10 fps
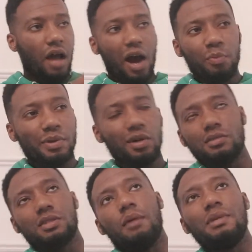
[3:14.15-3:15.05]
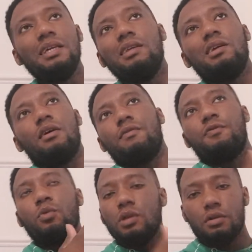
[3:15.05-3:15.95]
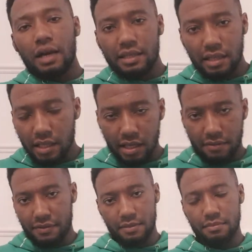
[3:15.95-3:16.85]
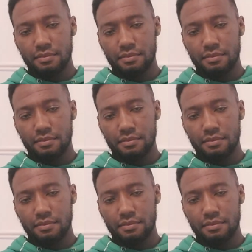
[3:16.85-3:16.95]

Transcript: I'd be on some idiot 40 grand a year, fam.